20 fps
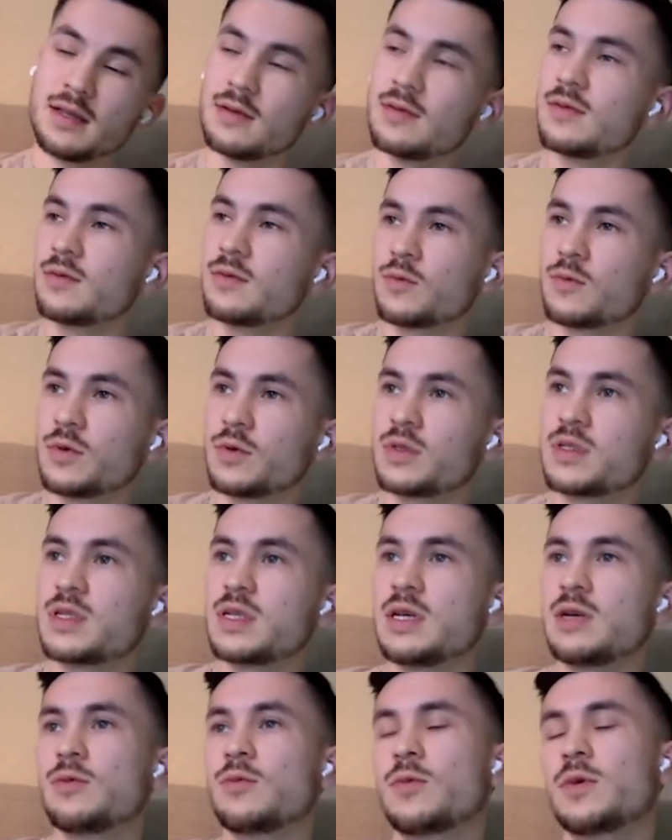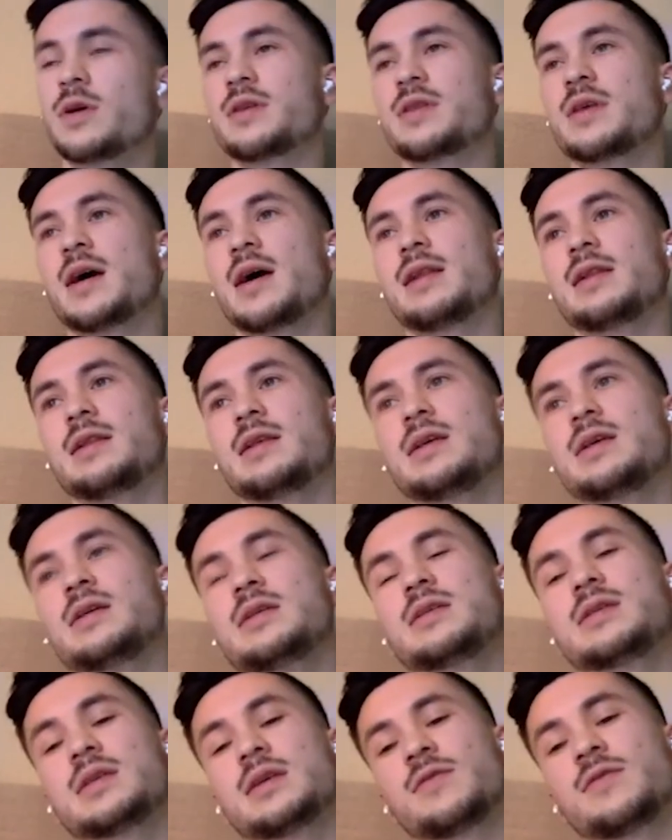We'll see where that
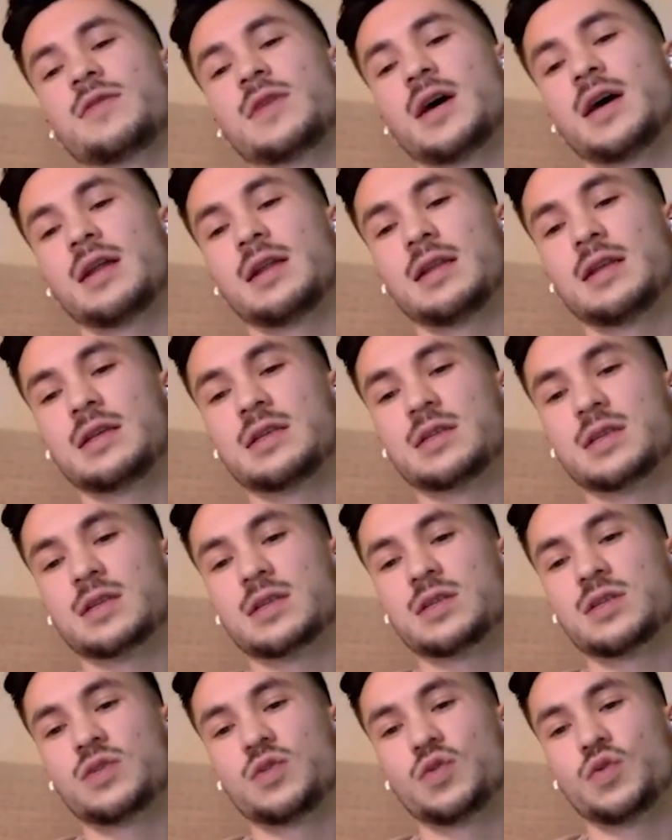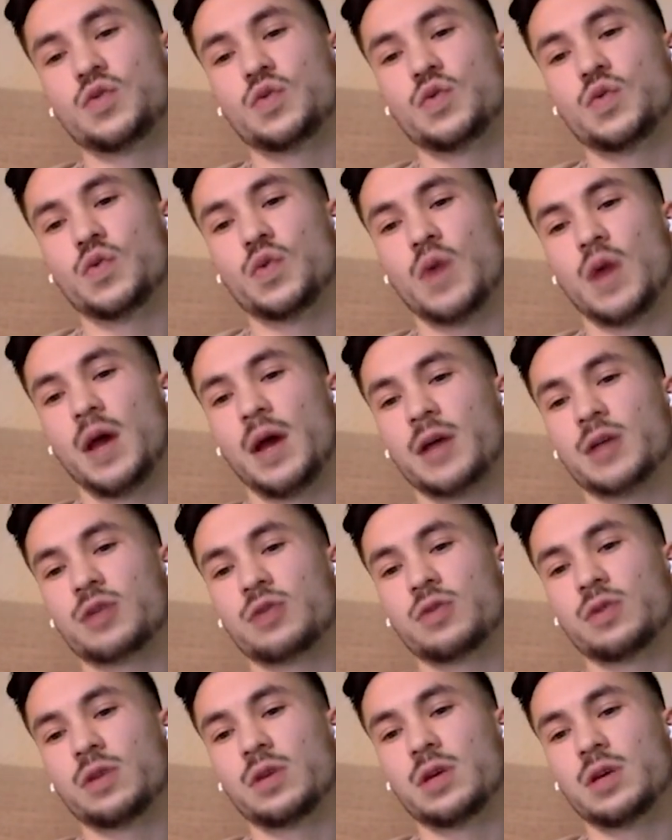leads. If that leads us to
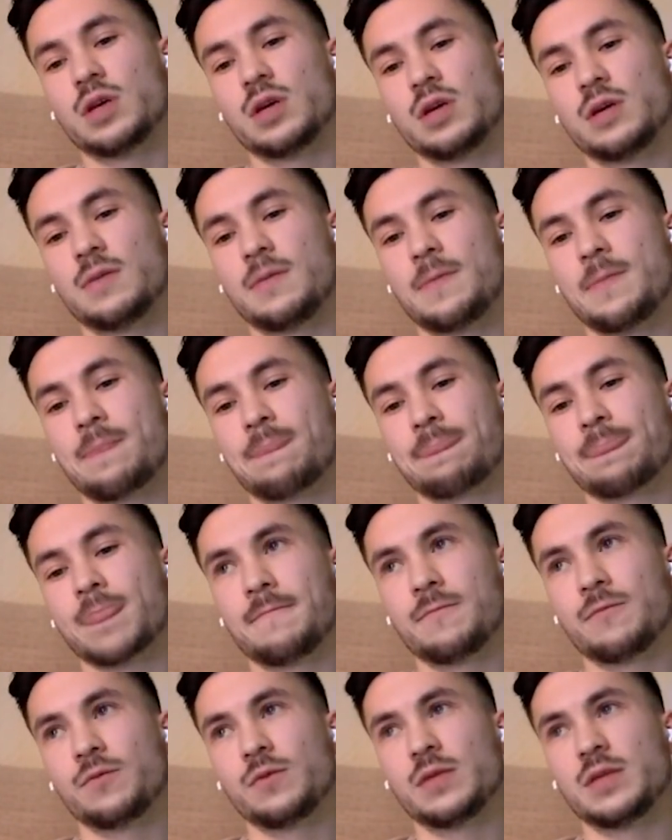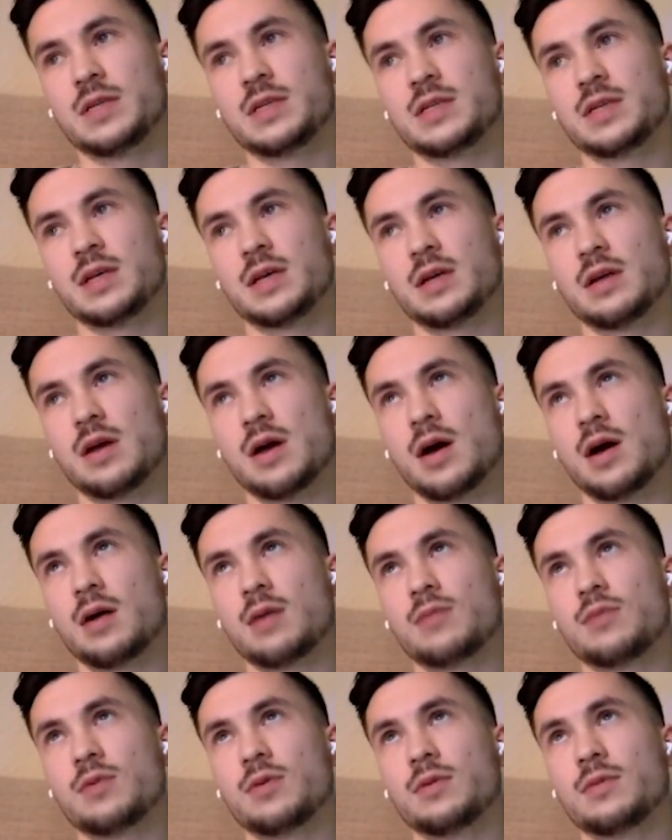actually releasing an
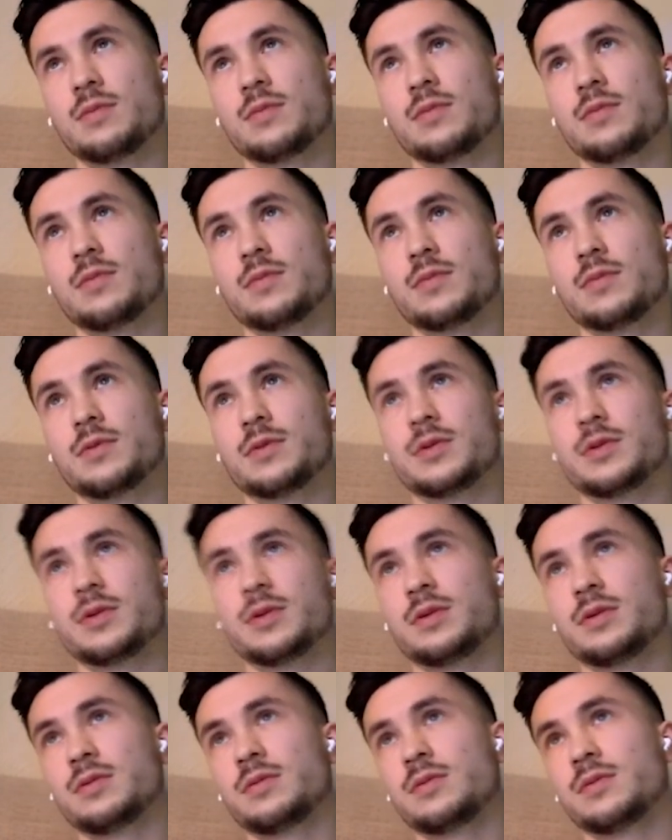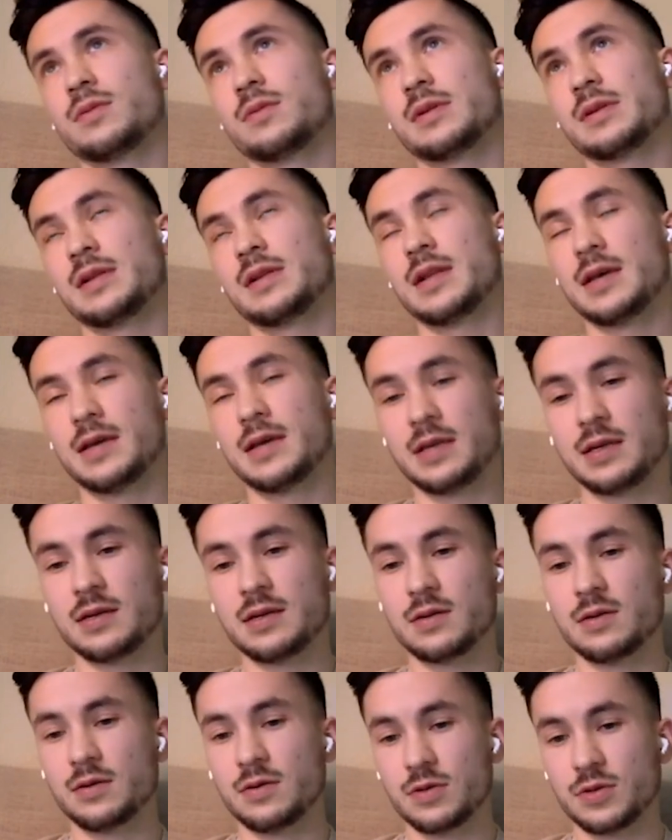album late
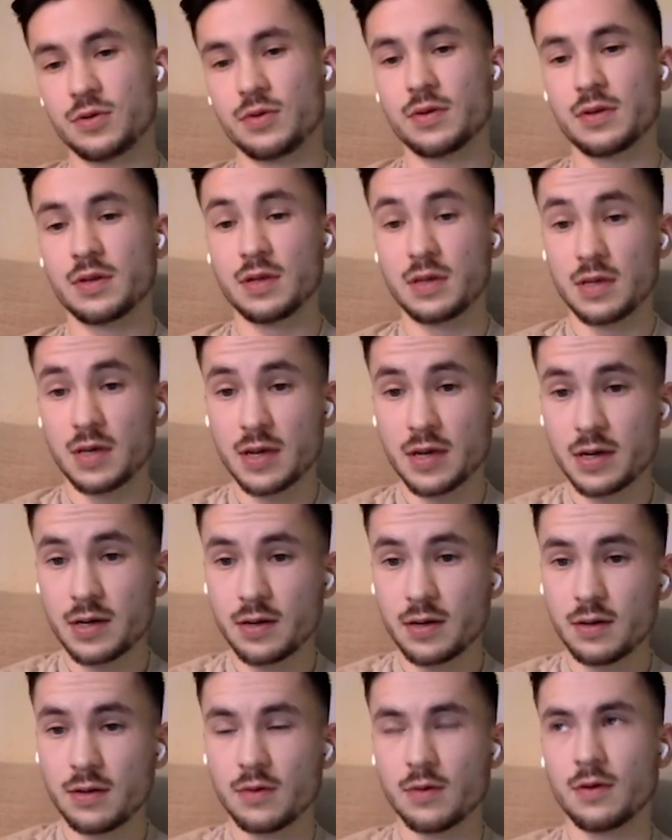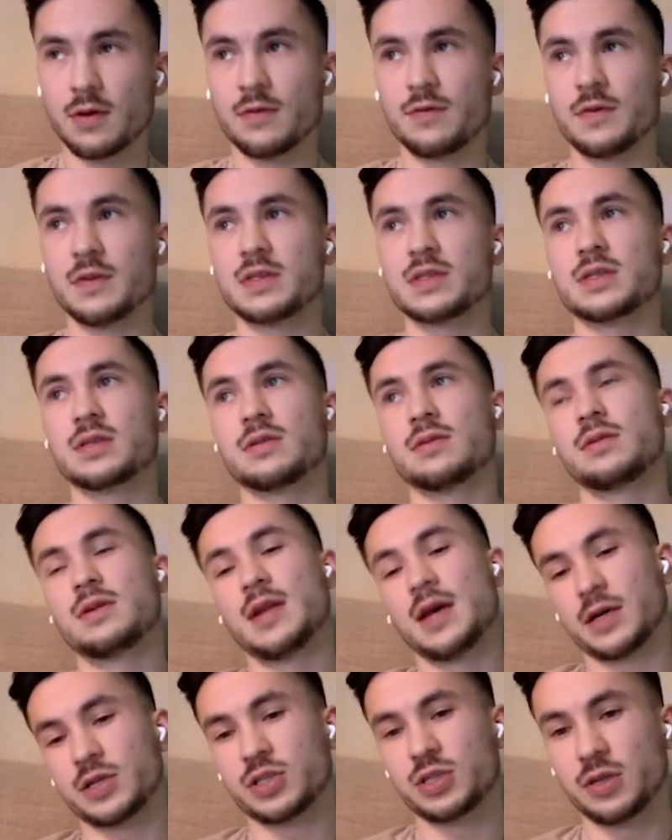during the year, or if it's
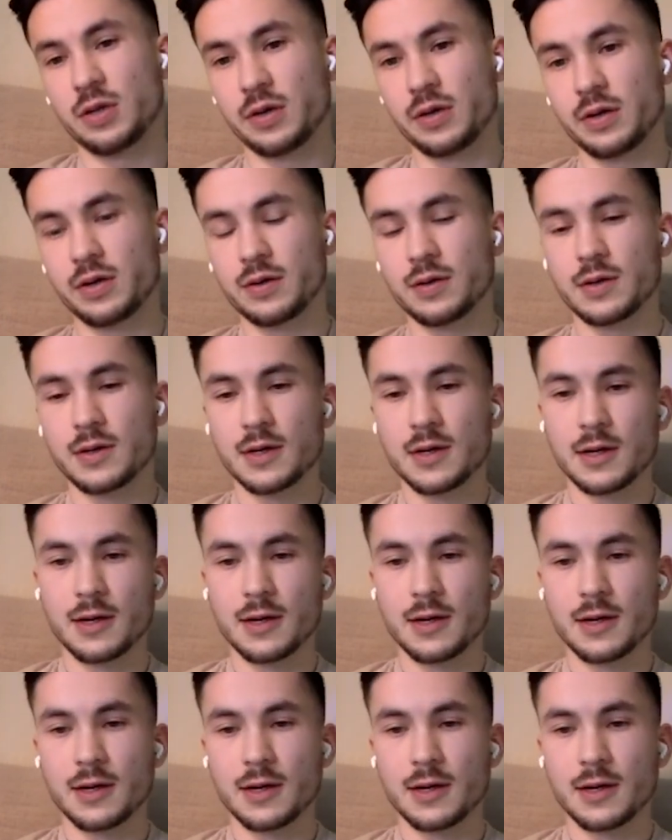next year.